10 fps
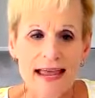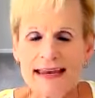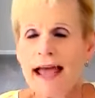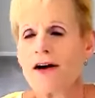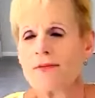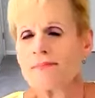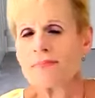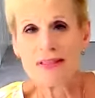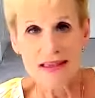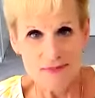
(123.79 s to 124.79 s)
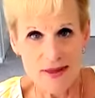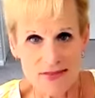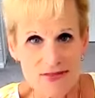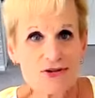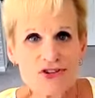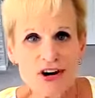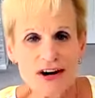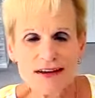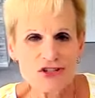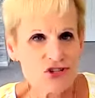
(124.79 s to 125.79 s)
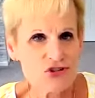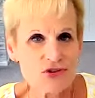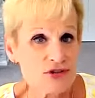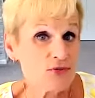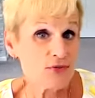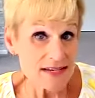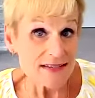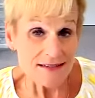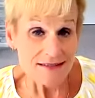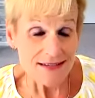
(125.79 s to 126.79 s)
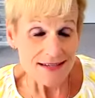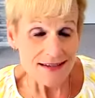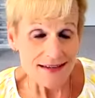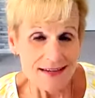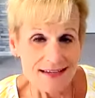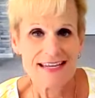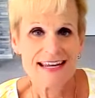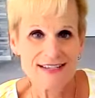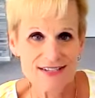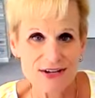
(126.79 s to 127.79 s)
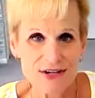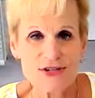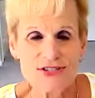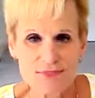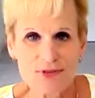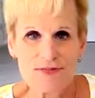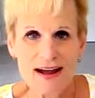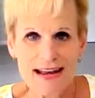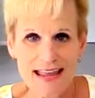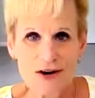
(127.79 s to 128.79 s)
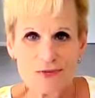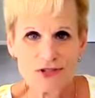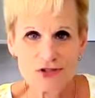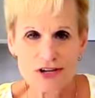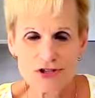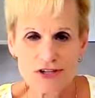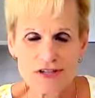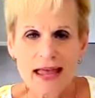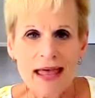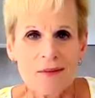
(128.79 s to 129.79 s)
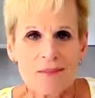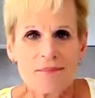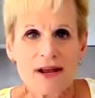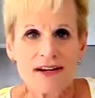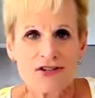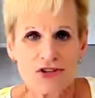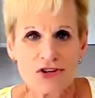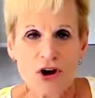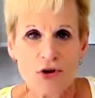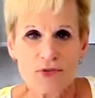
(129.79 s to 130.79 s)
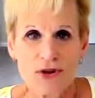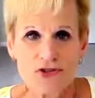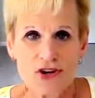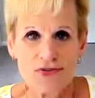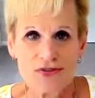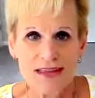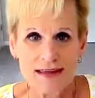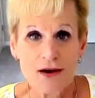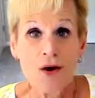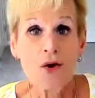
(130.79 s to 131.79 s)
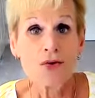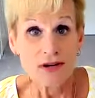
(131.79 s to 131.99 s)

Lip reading: Now, believe me, those are two good reasons to consider simplified accountable structure, but I sure hope those aren't the only